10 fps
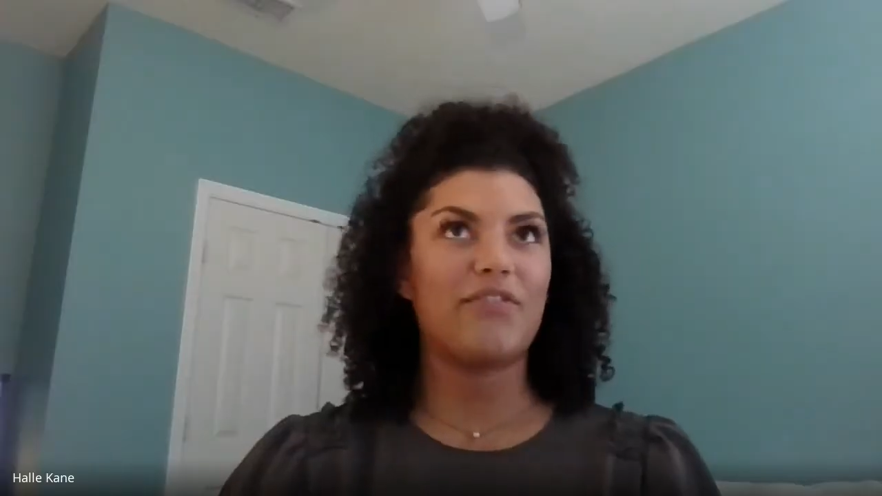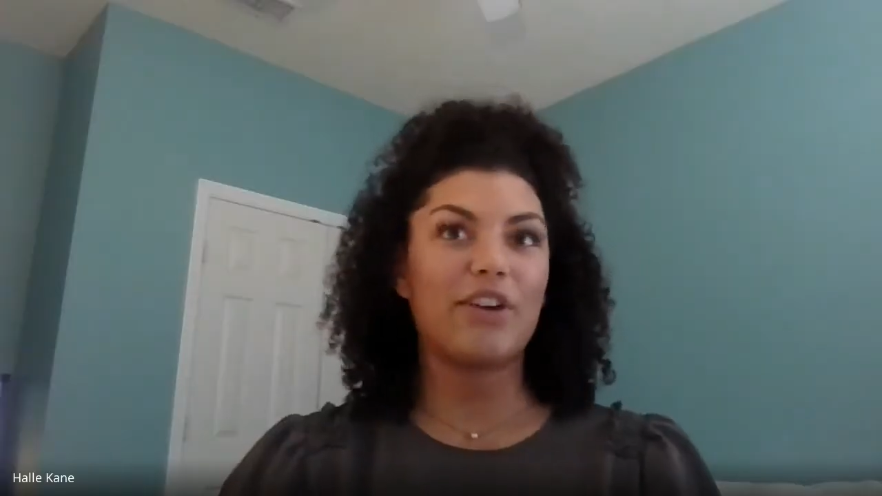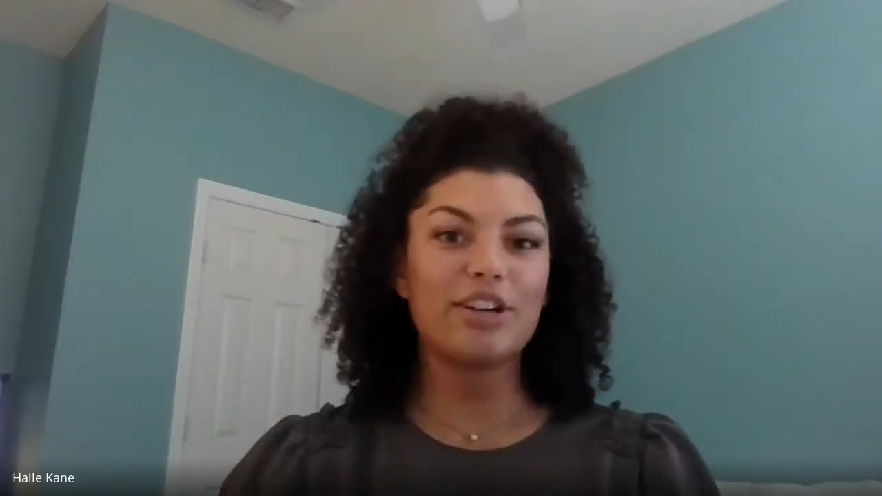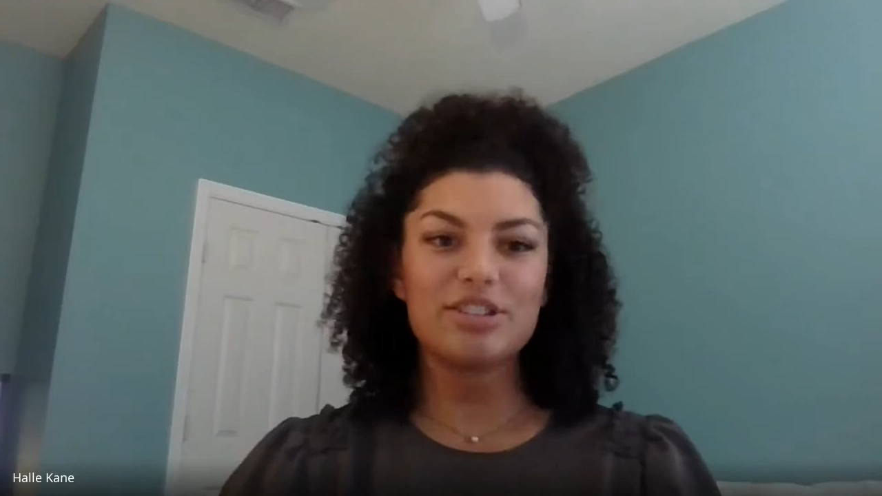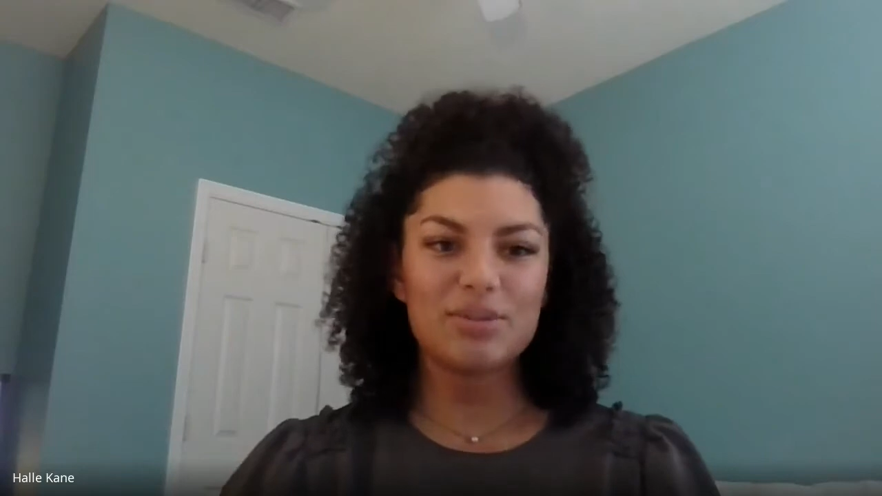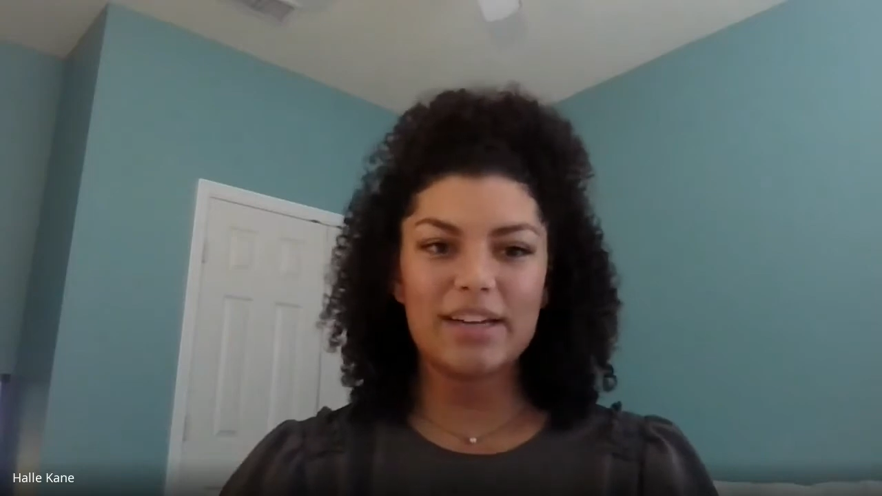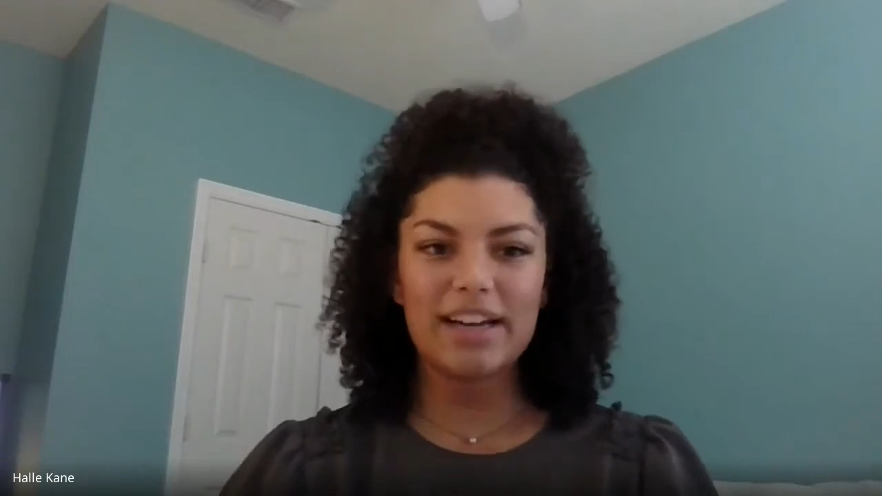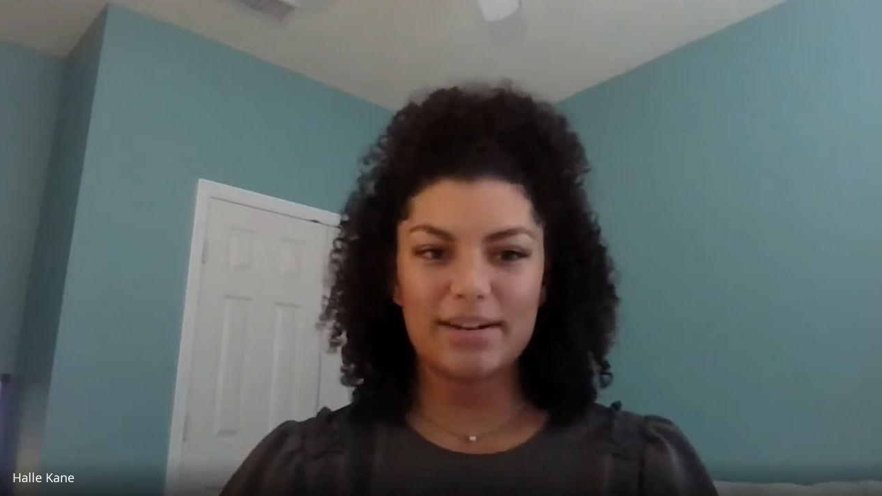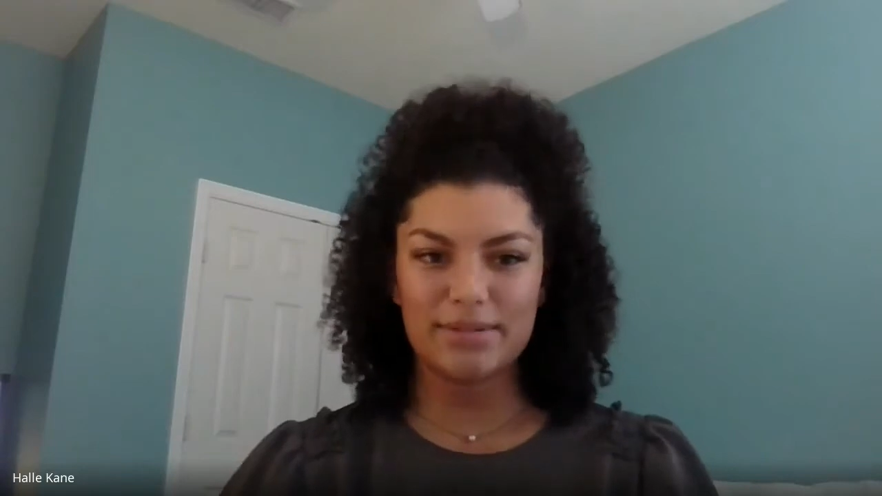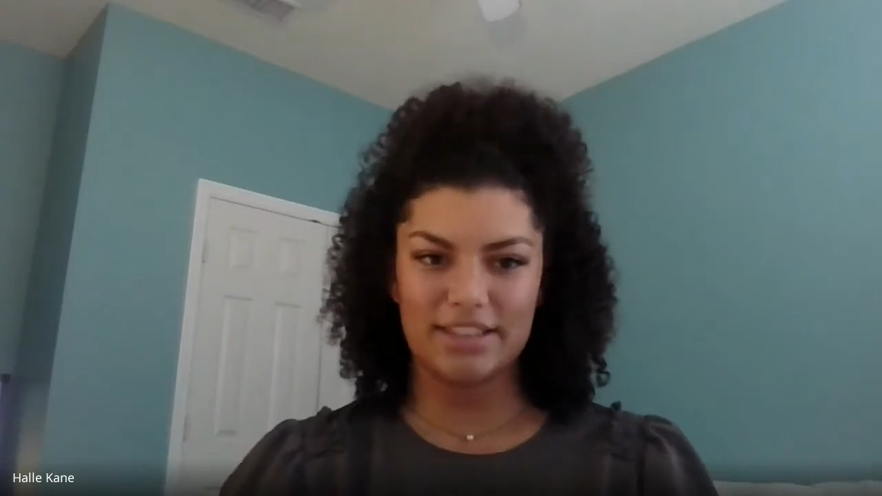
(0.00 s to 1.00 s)
first
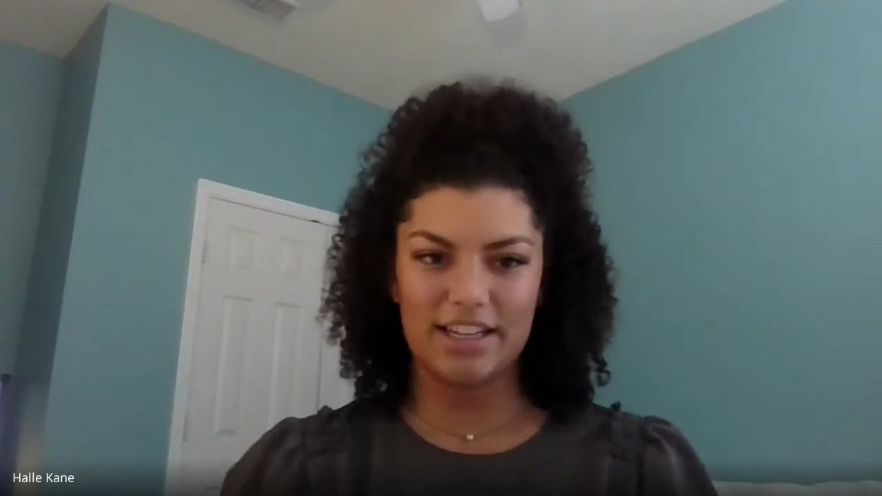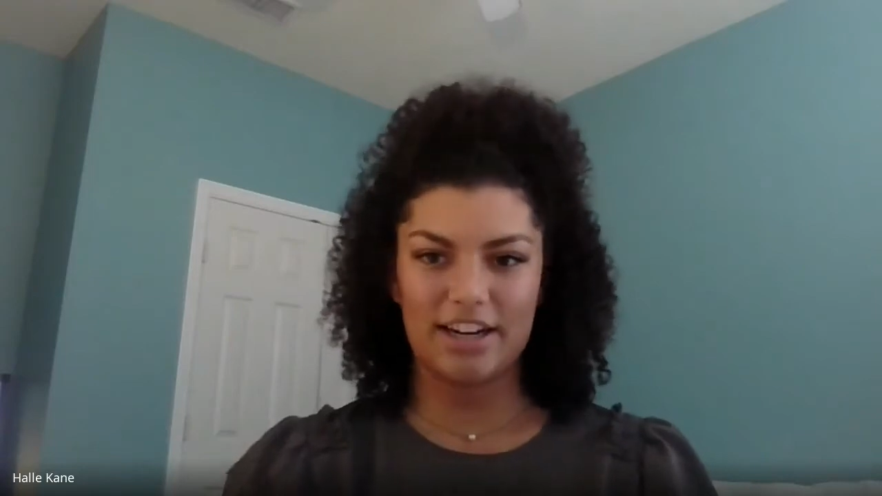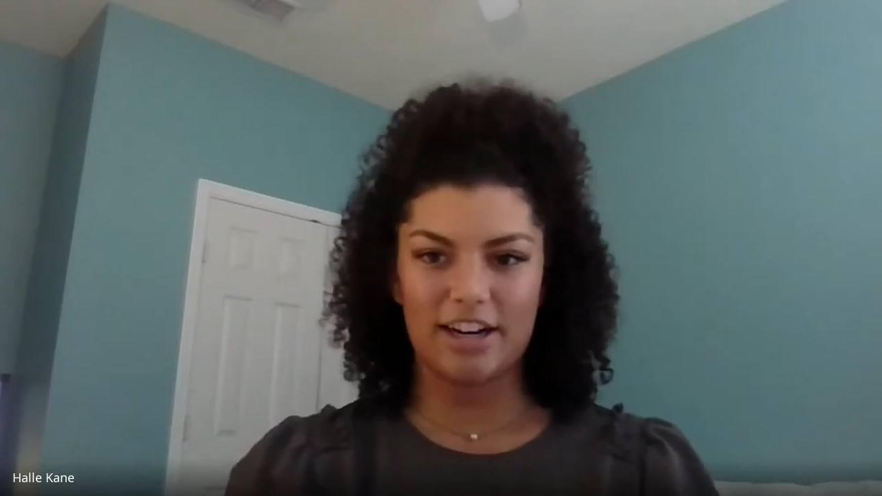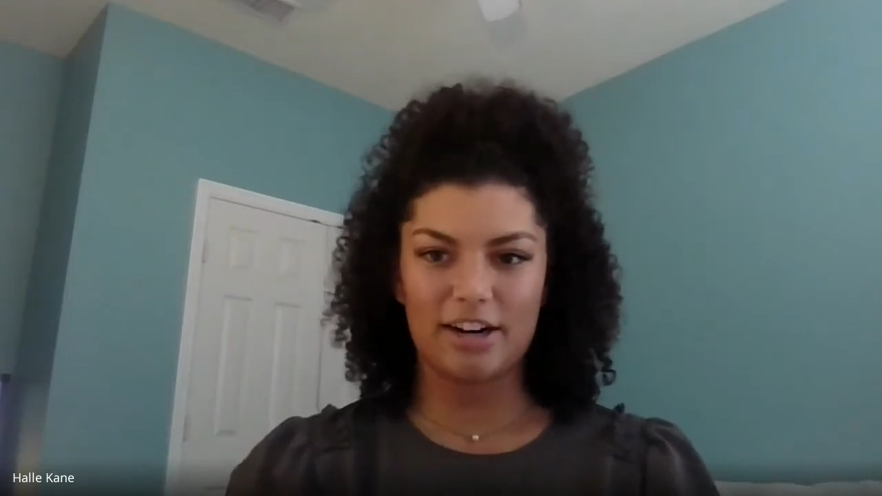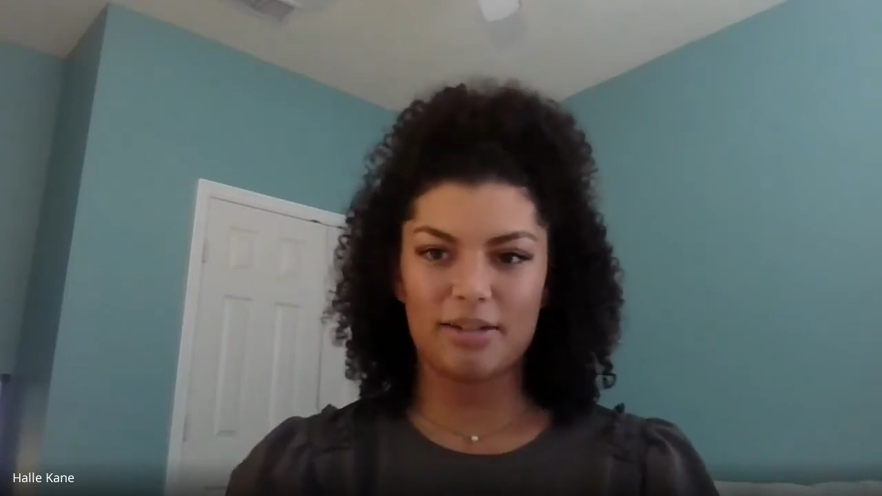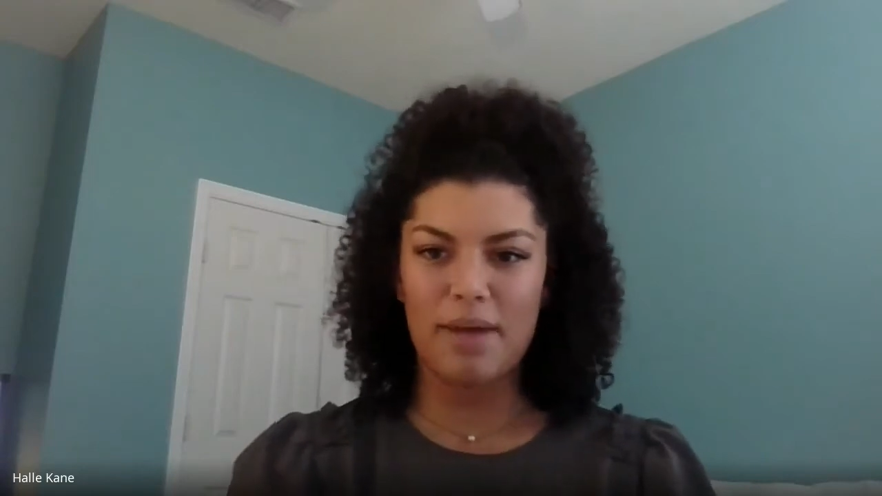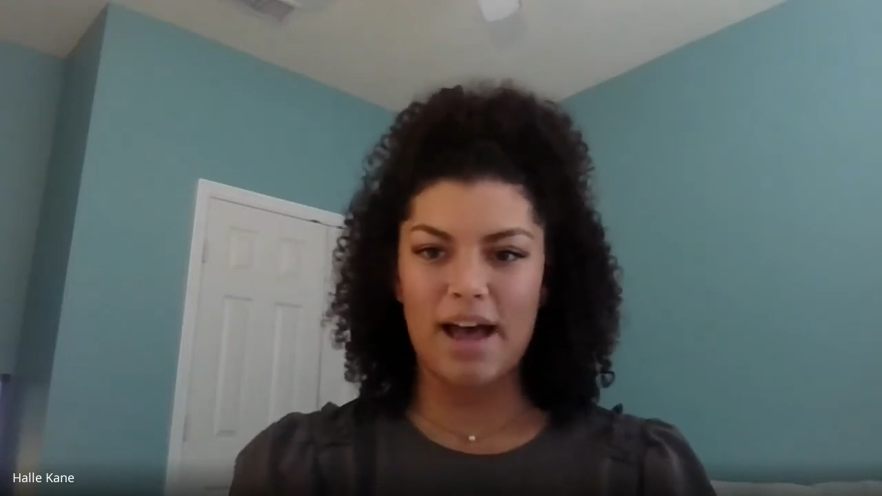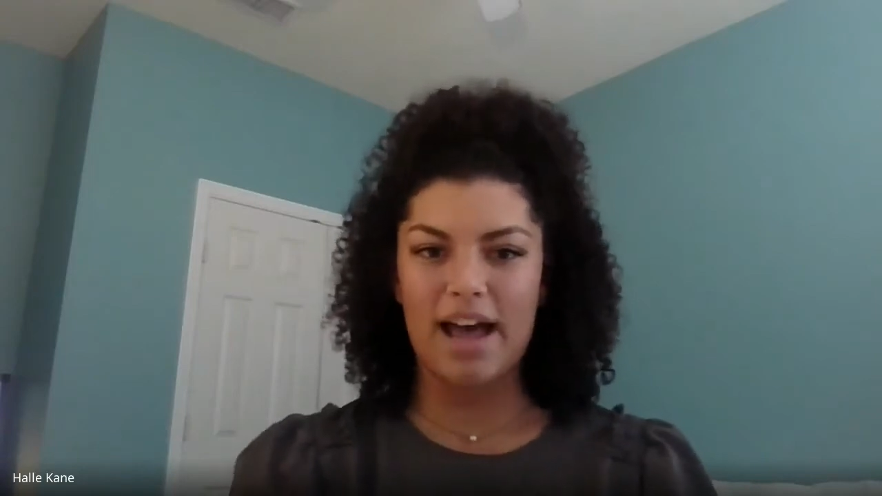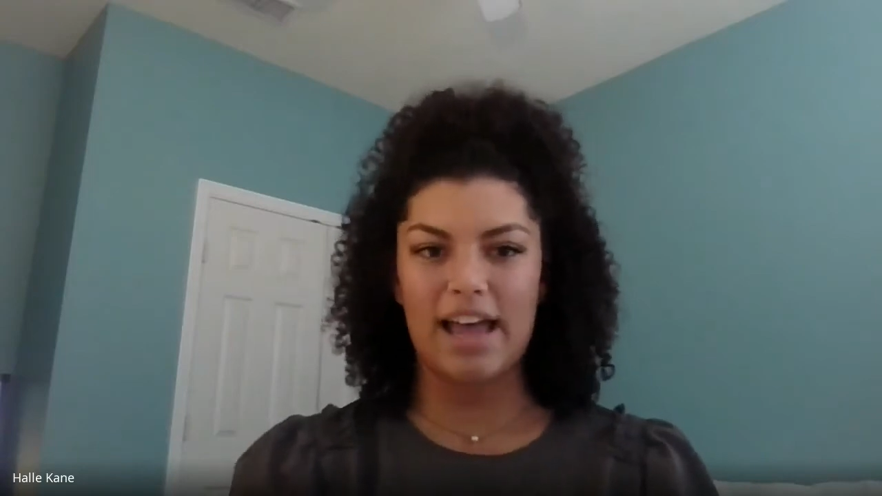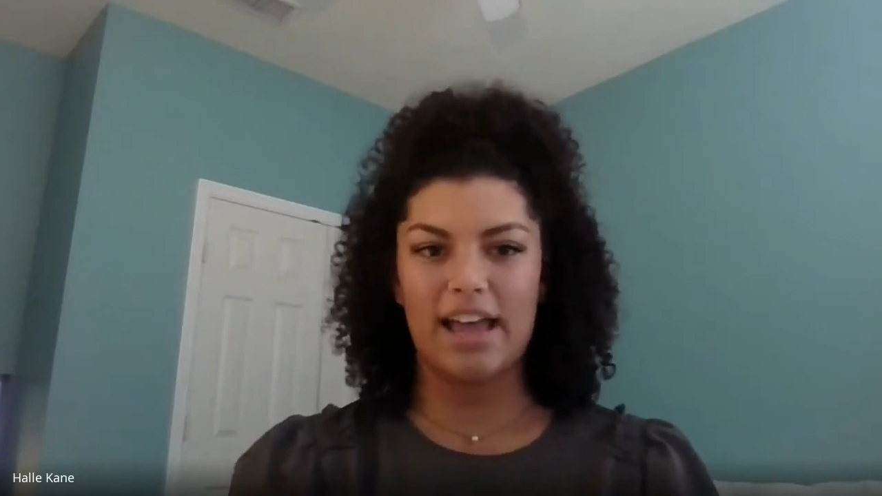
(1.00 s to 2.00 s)
week I was here,
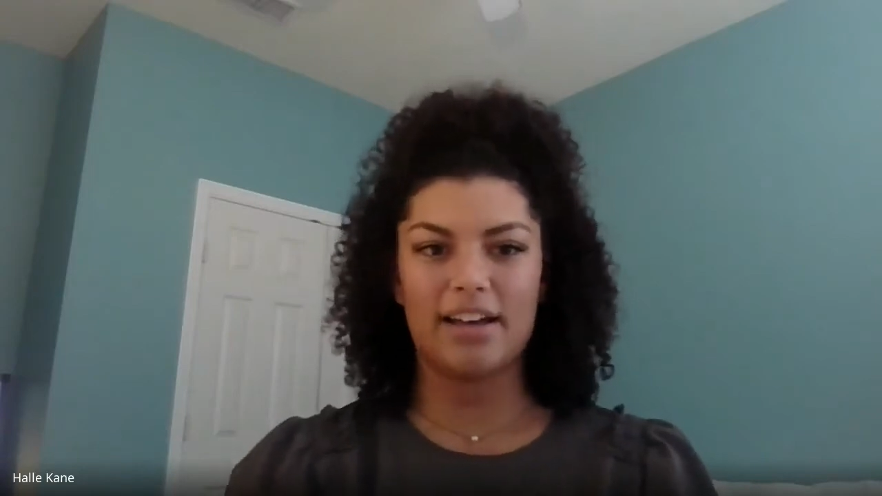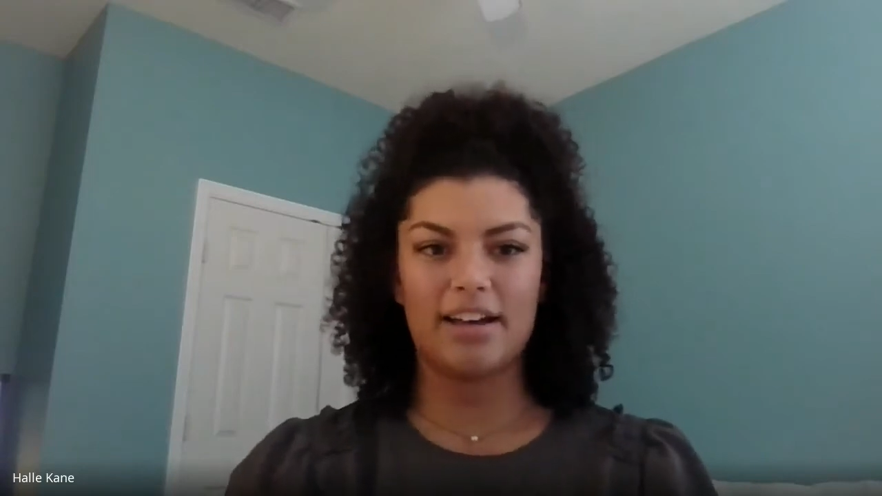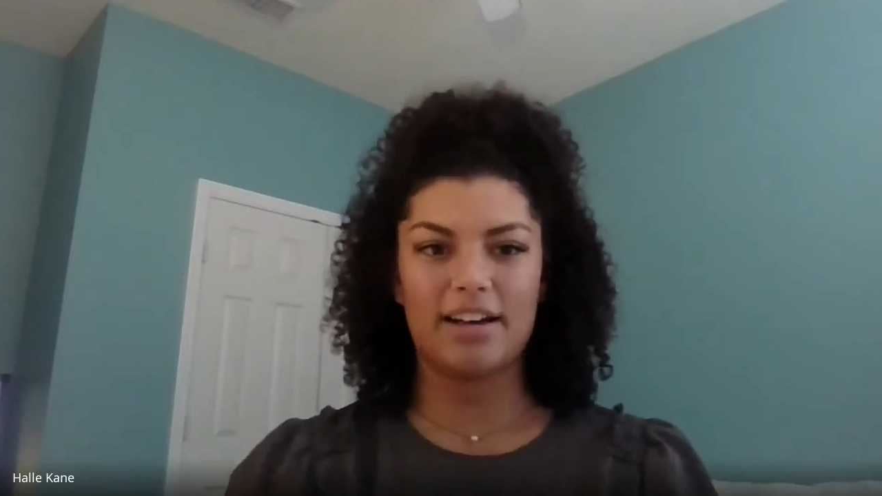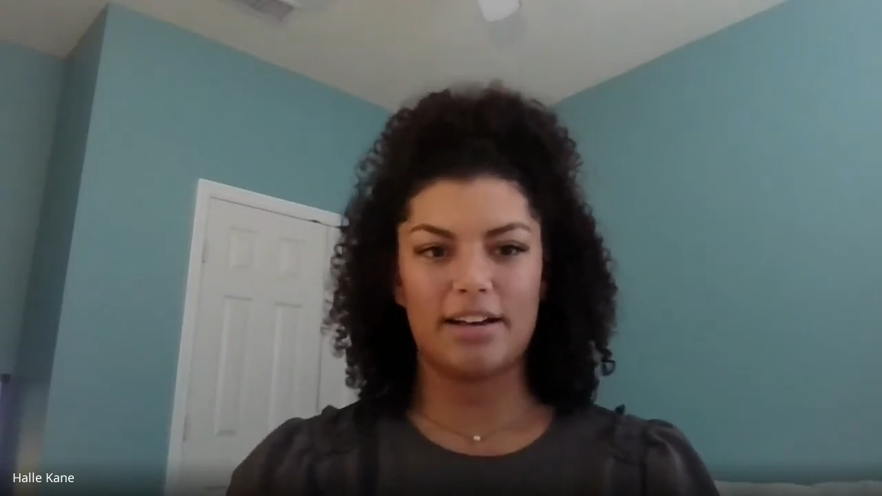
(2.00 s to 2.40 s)
my